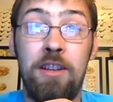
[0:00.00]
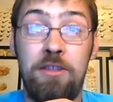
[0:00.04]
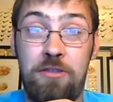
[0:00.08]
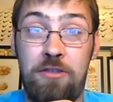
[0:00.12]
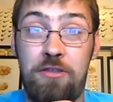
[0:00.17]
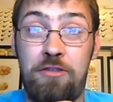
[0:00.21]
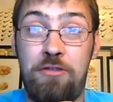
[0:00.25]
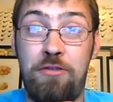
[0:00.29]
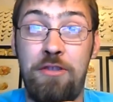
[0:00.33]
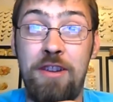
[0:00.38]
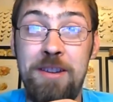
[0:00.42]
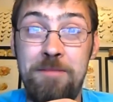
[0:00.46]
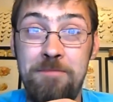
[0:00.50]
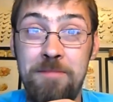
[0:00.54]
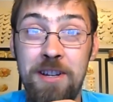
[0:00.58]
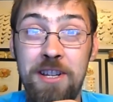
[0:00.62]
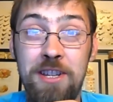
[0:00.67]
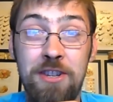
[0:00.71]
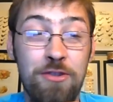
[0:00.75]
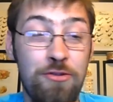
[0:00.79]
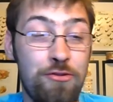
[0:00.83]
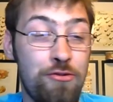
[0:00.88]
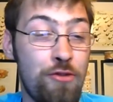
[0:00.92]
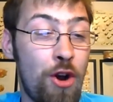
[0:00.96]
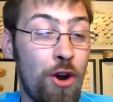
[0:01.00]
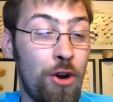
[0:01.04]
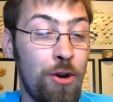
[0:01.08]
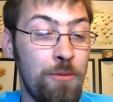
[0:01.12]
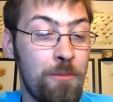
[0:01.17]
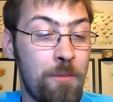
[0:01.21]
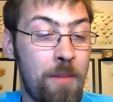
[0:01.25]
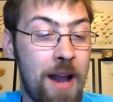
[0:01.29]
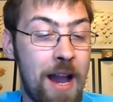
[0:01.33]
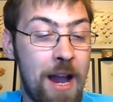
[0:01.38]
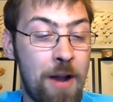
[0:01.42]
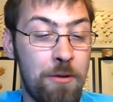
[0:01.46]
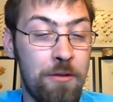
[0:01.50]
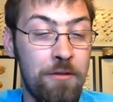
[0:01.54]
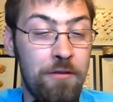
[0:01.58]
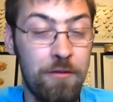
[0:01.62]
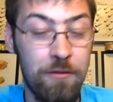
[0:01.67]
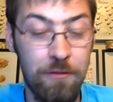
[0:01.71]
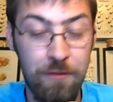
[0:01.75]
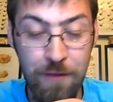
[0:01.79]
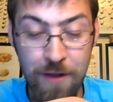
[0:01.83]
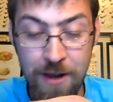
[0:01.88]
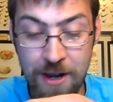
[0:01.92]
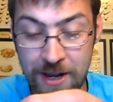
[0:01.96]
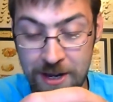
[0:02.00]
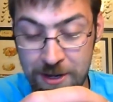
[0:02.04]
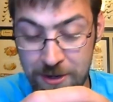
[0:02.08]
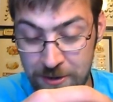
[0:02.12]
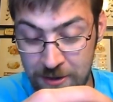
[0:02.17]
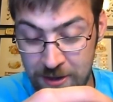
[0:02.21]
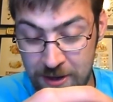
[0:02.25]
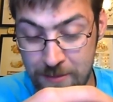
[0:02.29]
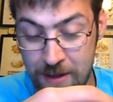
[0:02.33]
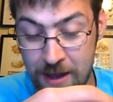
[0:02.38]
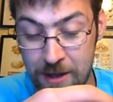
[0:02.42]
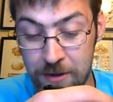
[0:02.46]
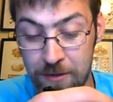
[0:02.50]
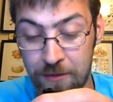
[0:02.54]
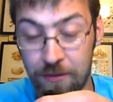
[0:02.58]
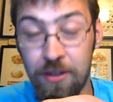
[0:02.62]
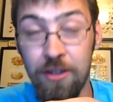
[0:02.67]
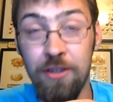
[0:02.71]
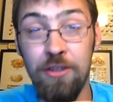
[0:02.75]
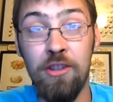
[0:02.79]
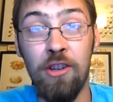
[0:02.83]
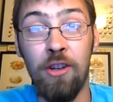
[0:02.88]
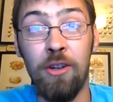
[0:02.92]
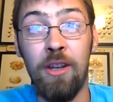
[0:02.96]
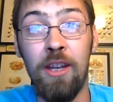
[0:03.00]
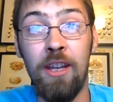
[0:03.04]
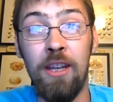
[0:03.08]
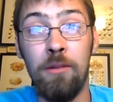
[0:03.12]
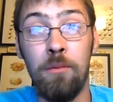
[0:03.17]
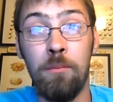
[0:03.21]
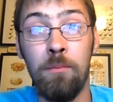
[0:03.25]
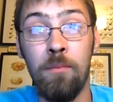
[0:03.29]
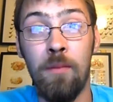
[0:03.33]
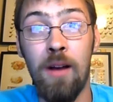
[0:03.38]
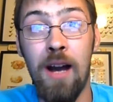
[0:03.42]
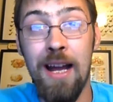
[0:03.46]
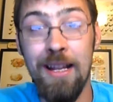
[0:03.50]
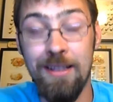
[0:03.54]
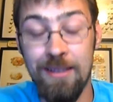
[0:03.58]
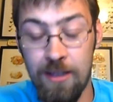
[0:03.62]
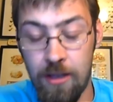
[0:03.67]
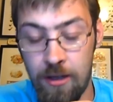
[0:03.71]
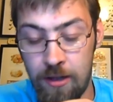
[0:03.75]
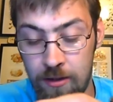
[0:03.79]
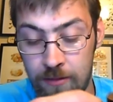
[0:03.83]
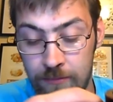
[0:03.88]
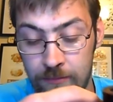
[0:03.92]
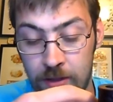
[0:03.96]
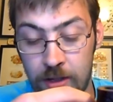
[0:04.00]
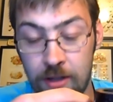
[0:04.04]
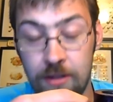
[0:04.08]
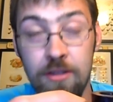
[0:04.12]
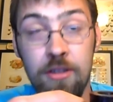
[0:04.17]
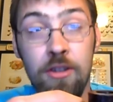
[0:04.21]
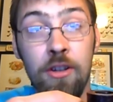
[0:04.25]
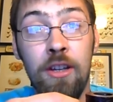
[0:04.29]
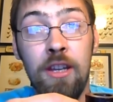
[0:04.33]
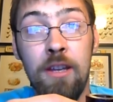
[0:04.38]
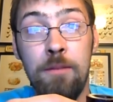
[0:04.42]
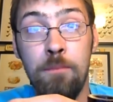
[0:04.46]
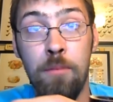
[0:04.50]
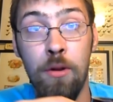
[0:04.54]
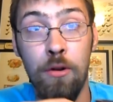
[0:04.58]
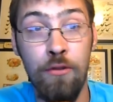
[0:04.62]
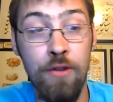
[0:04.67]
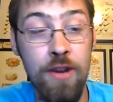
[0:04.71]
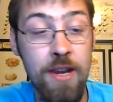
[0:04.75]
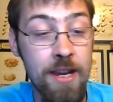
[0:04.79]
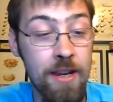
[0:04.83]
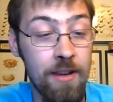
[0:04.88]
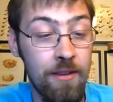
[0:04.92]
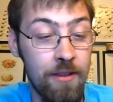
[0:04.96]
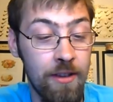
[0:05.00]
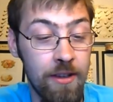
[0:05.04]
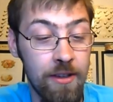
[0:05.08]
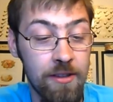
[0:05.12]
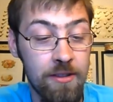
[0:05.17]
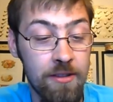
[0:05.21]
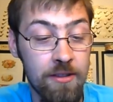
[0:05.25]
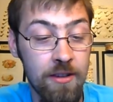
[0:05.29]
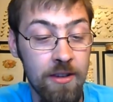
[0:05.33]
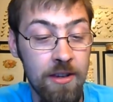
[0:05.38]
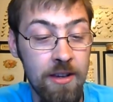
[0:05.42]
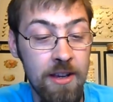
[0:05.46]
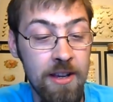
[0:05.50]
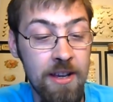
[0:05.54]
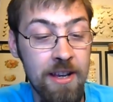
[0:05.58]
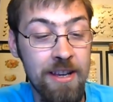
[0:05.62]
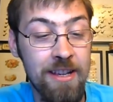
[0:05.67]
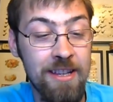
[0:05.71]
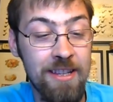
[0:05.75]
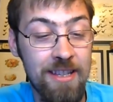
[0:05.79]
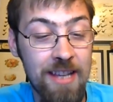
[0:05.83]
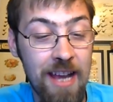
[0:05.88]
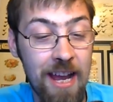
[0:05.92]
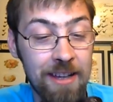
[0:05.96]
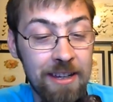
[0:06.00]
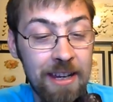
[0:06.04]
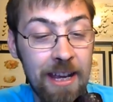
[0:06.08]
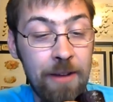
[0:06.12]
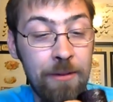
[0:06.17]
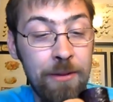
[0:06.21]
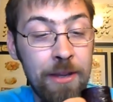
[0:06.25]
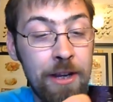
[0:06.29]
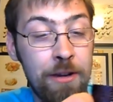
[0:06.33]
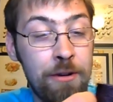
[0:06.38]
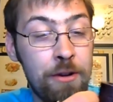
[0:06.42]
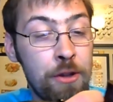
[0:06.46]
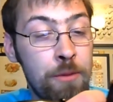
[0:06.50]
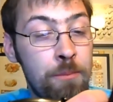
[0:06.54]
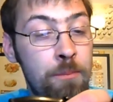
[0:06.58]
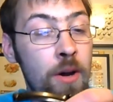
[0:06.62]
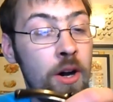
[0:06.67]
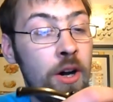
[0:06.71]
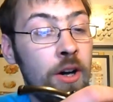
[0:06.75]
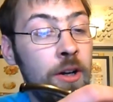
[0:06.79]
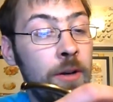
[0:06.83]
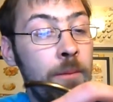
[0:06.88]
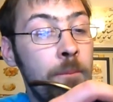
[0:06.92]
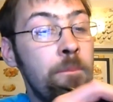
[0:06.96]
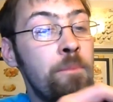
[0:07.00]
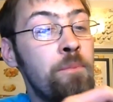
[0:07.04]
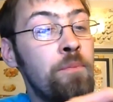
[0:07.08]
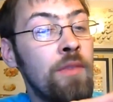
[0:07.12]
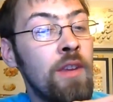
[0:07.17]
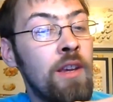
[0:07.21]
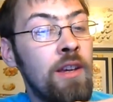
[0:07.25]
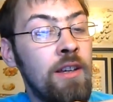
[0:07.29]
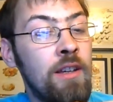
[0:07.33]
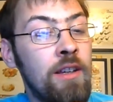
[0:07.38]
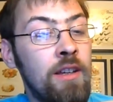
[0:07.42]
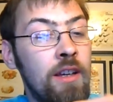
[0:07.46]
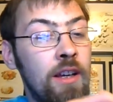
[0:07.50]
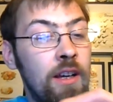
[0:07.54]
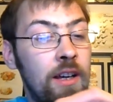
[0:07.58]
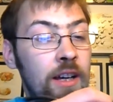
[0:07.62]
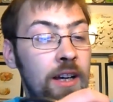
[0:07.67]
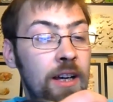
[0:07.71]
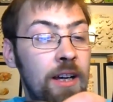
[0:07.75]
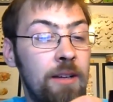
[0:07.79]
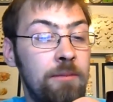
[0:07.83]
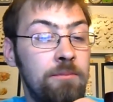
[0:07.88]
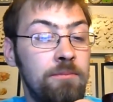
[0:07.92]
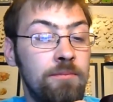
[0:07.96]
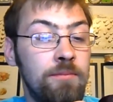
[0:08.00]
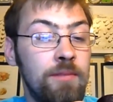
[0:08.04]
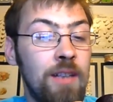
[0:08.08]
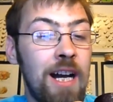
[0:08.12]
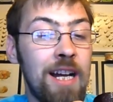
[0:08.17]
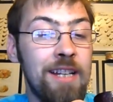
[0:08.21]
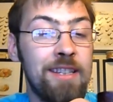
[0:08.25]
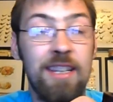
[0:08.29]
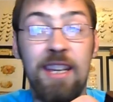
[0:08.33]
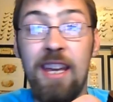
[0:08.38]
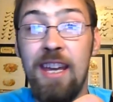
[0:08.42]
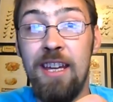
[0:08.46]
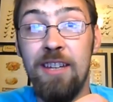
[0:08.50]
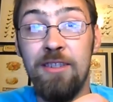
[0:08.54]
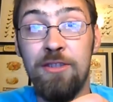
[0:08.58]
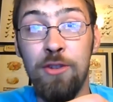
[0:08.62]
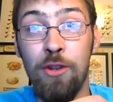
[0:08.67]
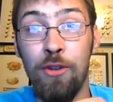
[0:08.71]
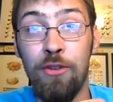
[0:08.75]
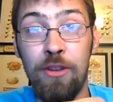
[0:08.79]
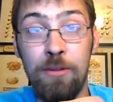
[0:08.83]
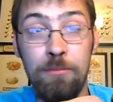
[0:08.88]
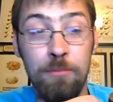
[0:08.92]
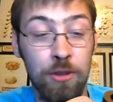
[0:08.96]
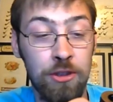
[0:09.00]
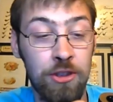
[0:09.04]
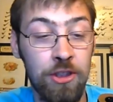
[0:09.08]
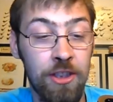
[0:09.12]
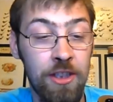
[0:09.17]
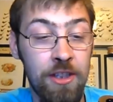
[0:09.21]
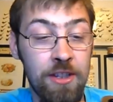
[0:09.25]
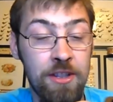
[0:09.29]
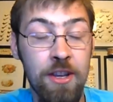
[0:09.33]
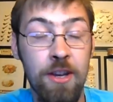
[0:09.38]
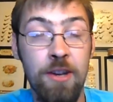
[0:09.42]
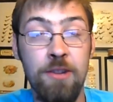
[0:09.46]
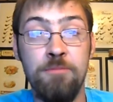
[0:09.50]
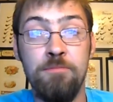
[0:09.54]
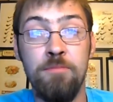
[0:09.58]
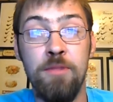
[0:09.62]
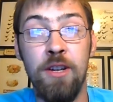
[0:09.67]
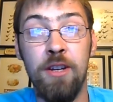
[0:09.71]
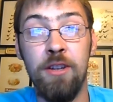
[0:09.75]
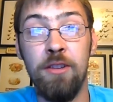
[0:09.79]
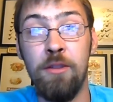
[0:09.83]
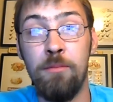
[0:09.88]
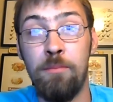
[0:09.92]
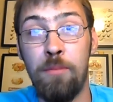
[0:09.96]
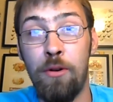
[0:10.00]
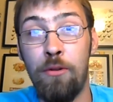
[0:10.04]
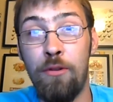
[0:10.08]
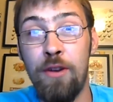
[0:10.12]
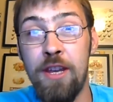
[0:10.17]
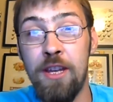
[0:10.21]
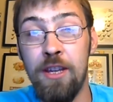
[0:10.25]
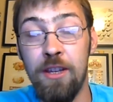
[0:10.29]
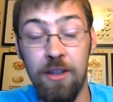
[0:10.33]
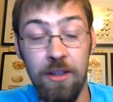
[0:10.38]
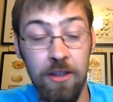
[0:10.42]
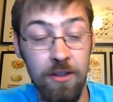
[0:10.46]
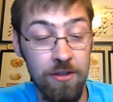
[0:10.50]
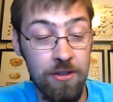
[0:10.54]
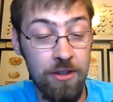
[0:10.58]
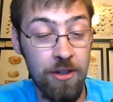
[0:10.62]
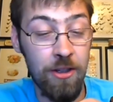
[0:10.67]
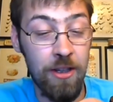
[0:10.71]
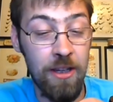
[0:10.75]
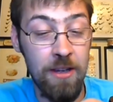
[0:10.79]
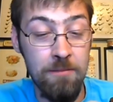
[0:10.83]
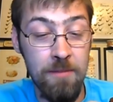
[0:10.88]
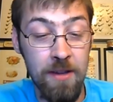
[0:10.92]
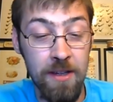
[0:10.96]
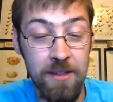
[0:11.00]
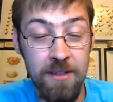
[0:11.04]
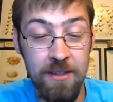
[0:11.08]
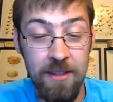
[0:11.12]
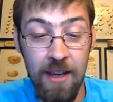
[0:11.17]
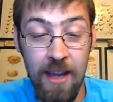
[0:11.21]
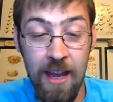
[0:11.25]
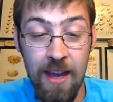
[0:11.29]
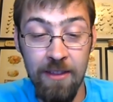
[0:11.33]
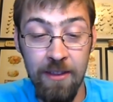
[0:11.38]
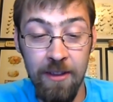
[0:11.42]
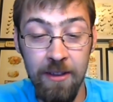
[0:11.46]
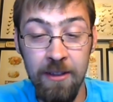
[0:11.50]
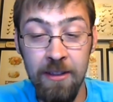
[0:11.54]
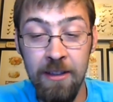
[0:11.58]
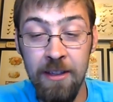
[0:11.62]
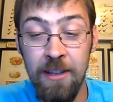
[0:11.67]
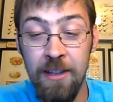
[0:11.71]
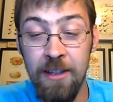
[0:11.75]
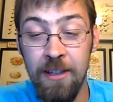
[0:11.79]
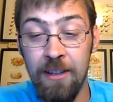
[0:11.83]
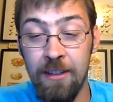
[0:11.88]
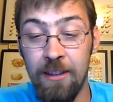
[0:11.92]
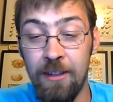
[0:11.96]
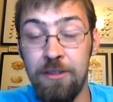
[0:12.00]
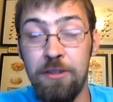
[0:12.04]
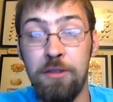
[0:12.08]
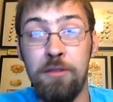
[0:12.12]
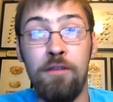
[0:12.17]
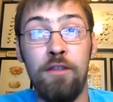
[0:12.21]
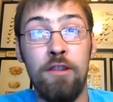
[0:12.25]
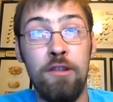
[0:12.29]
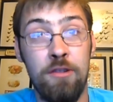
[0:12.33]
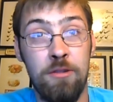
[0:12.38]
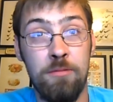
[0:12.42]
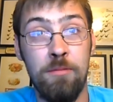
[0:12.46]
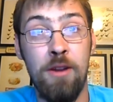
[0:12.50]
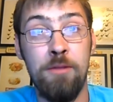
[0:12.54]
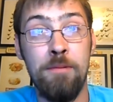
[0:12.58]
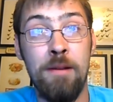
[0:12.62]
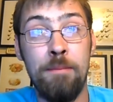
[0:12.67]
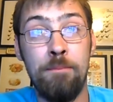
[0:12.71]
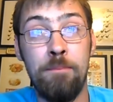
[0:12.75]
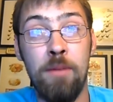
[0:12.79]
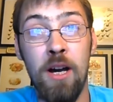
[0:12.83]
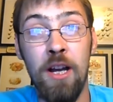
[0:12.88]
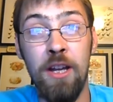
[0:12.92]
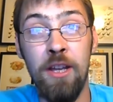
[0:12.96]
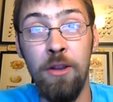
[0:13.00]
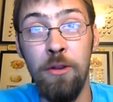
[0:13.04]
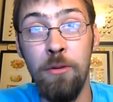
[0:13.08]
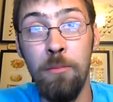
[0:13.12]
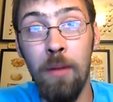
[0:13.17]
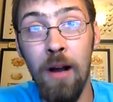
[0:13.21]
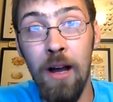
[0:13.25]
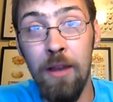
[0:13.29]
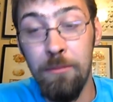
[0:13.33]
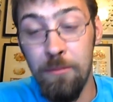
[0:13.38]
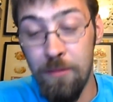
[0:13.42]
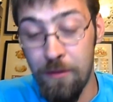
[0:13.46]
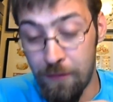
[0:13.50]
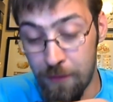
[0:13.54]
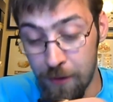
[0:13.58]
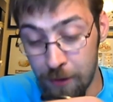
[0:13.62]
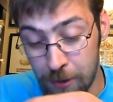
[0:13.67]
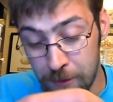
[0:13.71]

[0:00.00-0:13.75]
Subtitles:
an extremely strong and powerful finish. The amount of Kentucky and Perique that's sat down there at the bottom. The Latakia is nothing much on its own, but the Perique and Kentucky mixed together. Those of you who smoked my Bayou blend